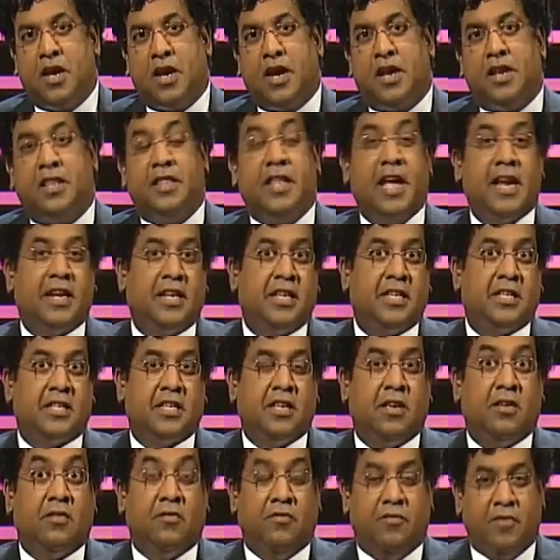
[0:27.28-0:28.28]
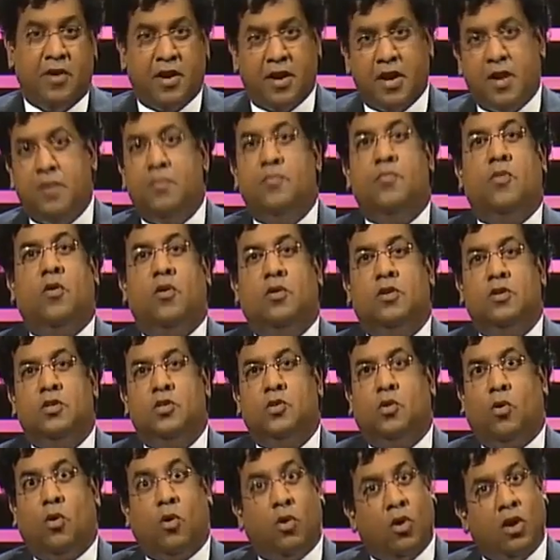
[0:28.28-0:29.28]
and that is very important
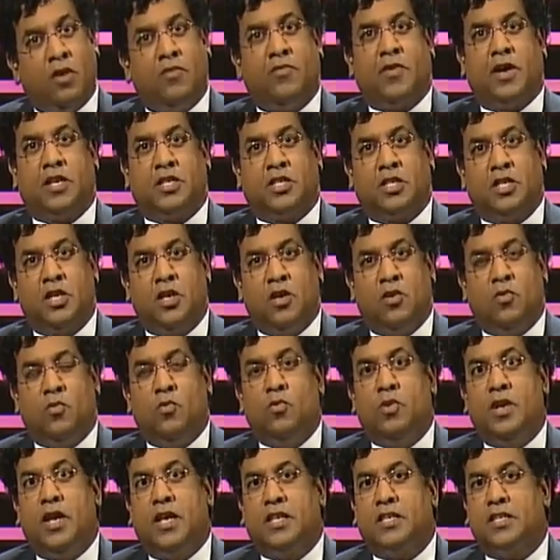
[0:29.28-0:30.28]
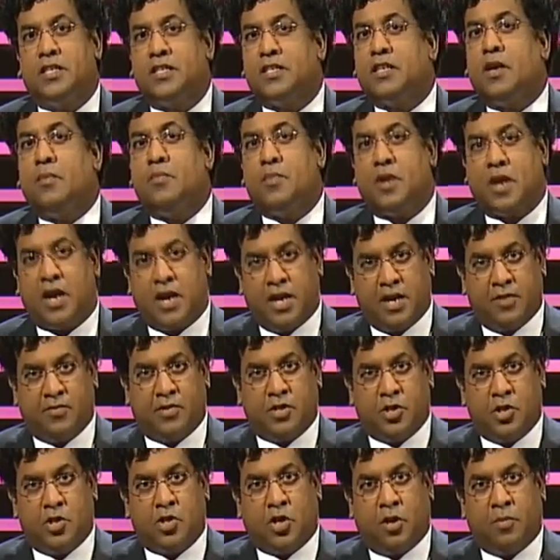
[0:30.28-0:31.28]
to all of us who does some kind of
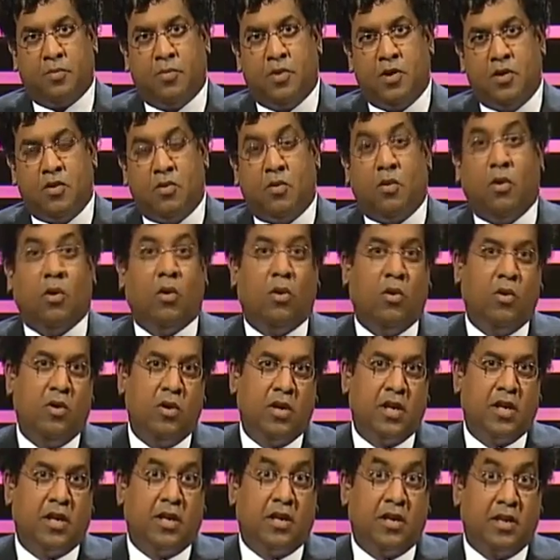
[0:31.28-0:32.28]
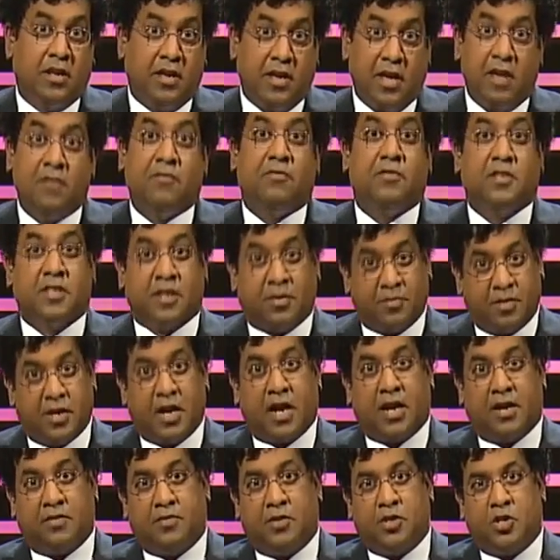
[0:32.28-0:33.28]
a job or give some
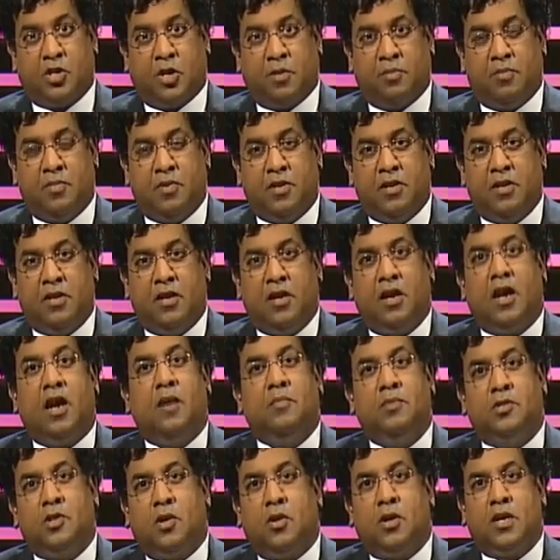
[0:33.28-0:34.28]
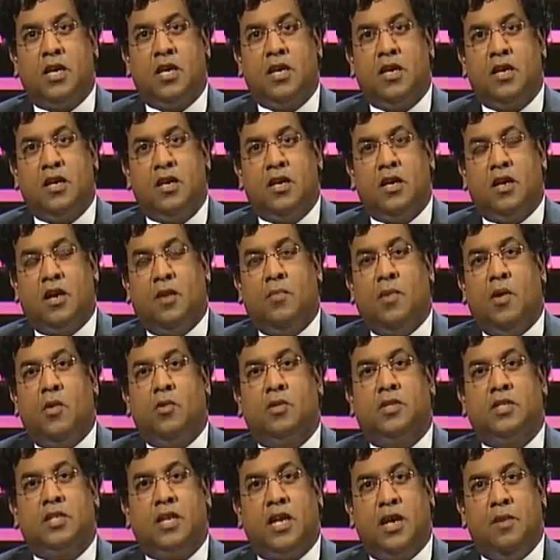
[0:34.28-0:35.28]
kind of a job. I'm talking
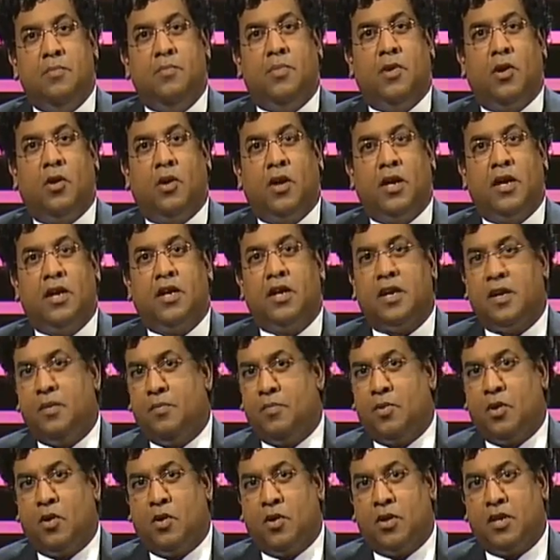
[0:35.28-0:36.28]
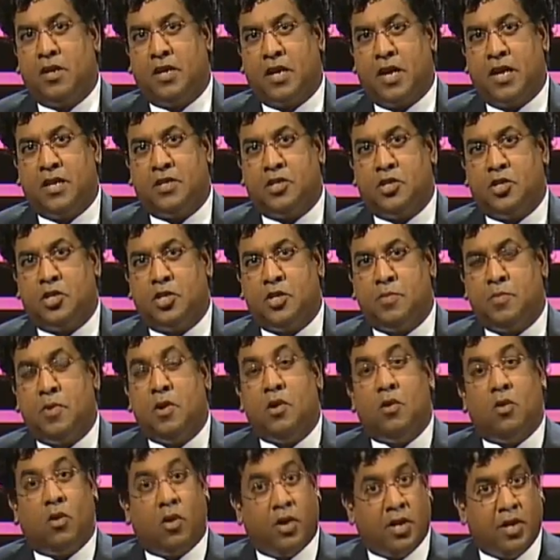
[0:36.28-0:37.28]
about employer-employee relationship,
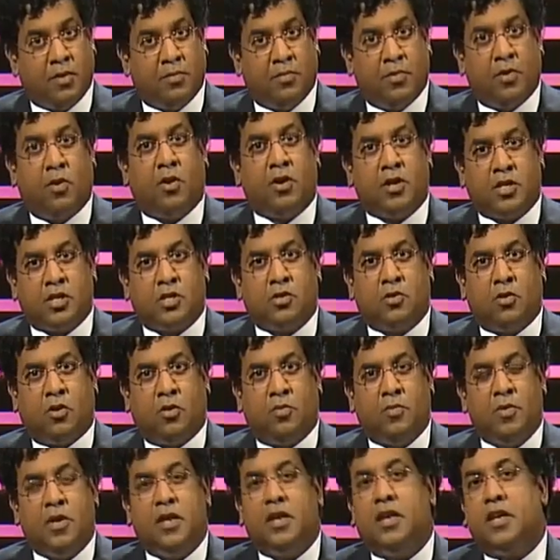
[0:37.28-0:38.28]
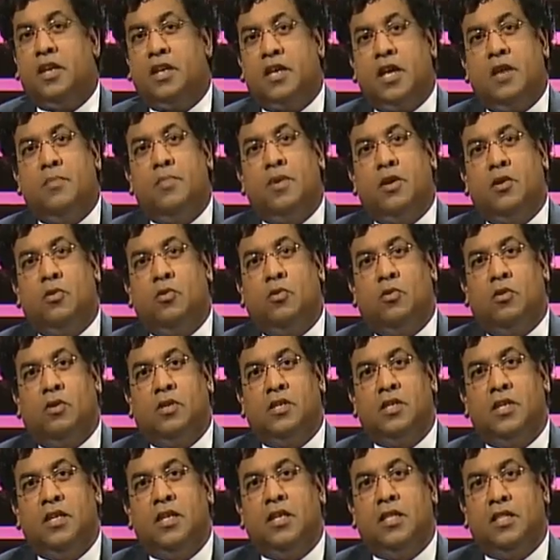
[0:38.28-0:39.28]
or in a broader scope, it can be
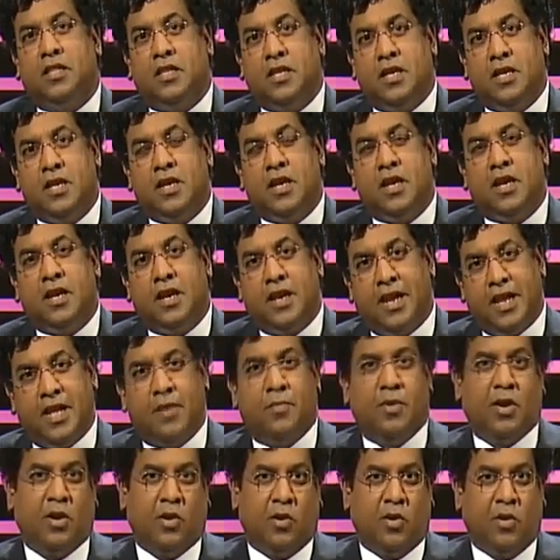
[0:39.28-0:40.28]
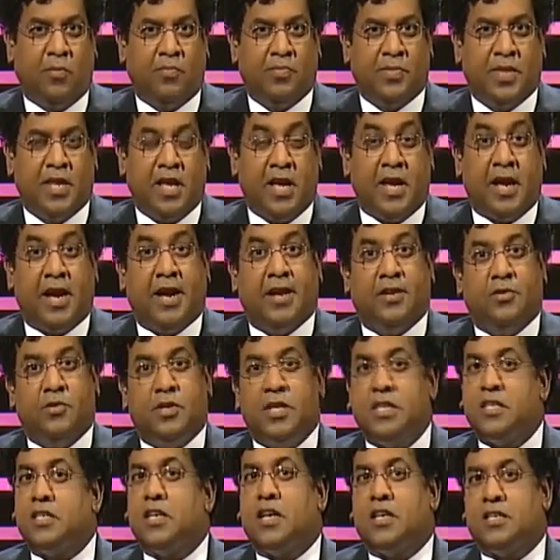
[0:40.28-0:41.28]
called the labor law. And to
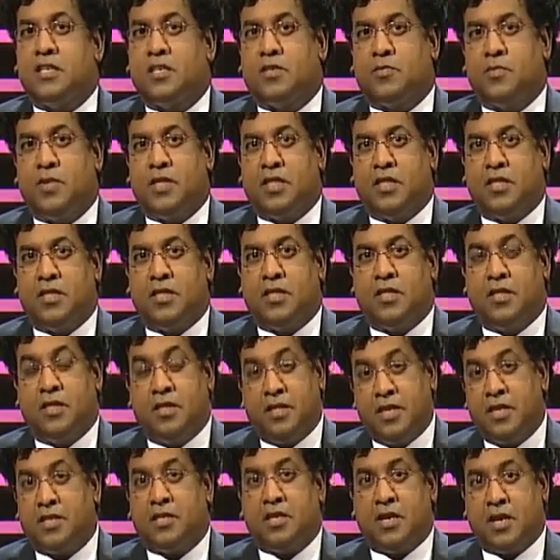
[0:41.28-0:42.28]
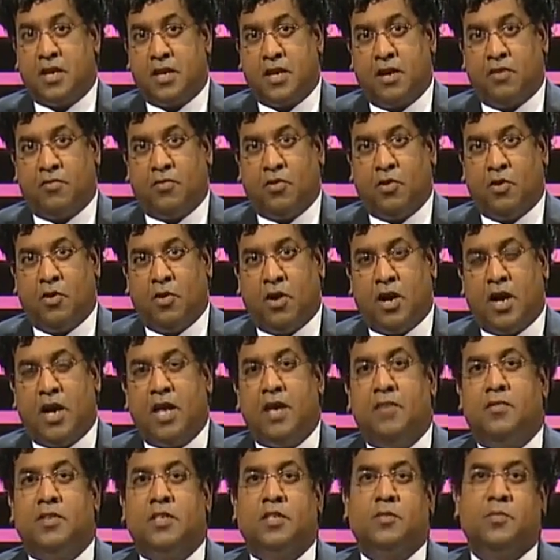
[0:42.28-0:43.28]
discuss with this area of law, I
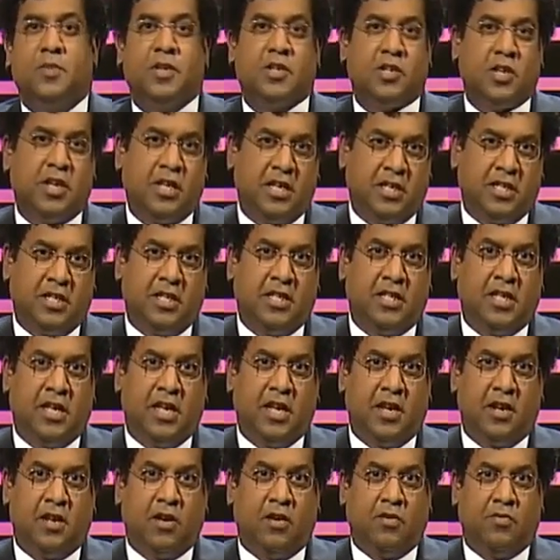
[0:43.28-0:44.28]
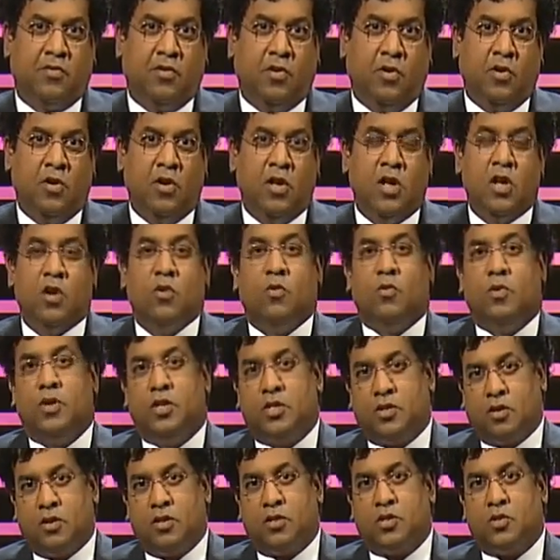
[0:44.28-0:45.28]
have a specialist in the area of law who
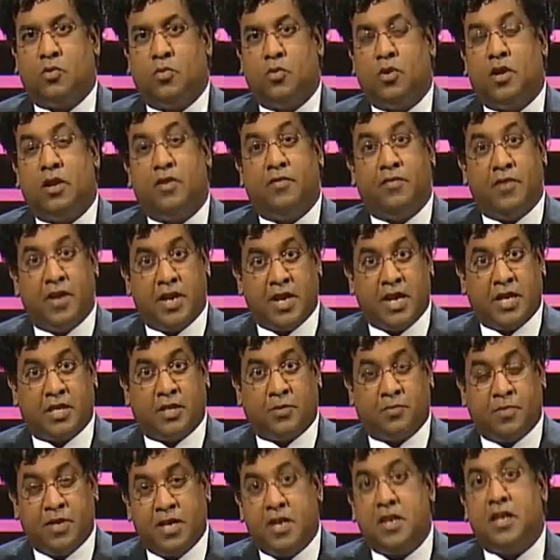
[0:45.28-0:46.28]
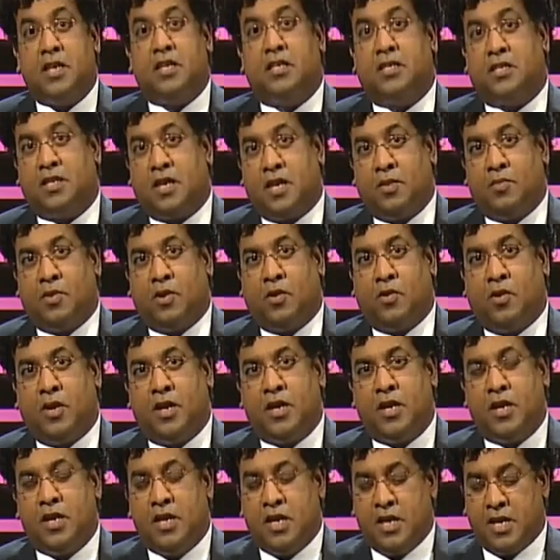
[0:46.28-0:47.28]
is also a very experienced labor
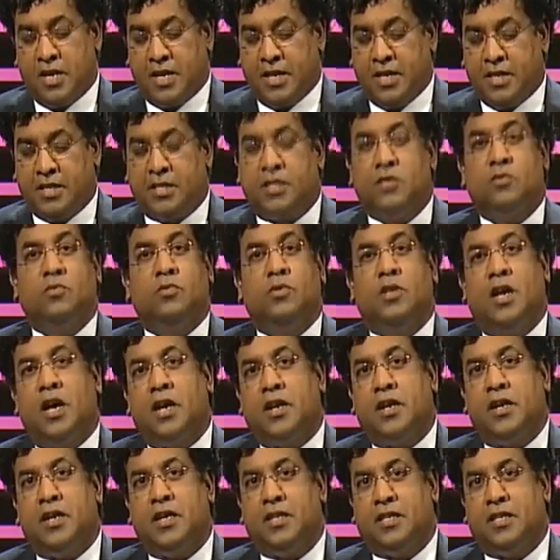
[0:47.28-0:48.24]
lawyer. He is Udara